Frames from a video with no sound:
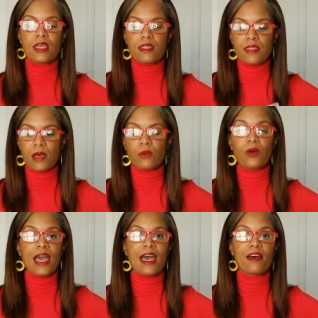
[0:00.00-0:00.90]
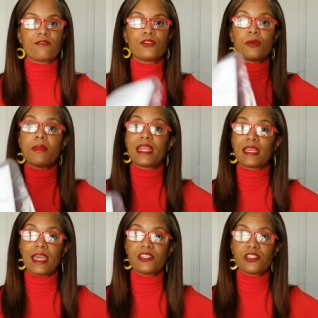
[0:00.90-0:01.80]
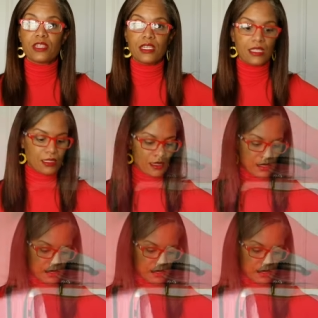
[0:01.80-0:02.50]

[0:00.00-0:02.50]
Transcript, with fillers: that will have your medication needs. Let's see